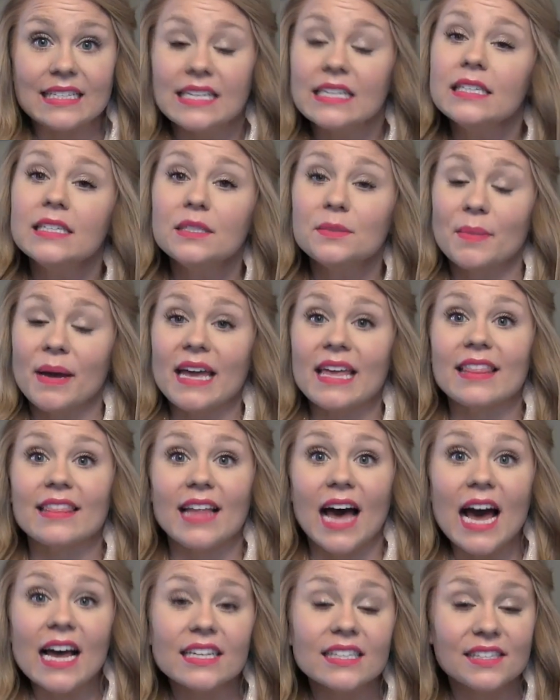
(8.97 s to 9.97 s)
Since my
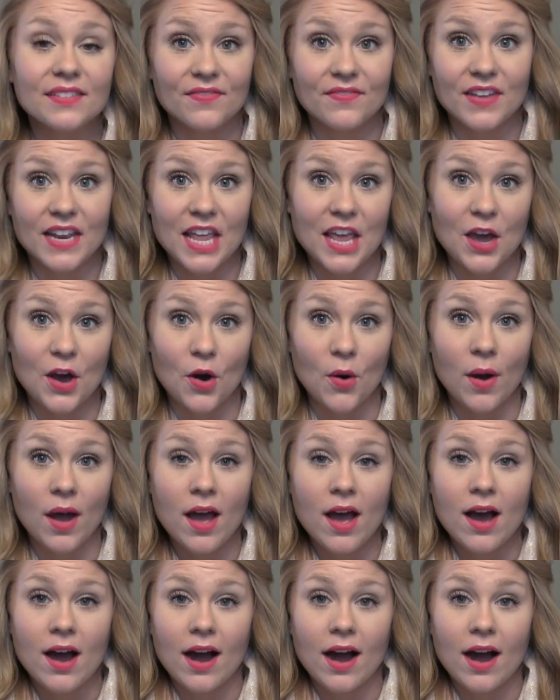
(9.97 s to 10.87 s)
last video,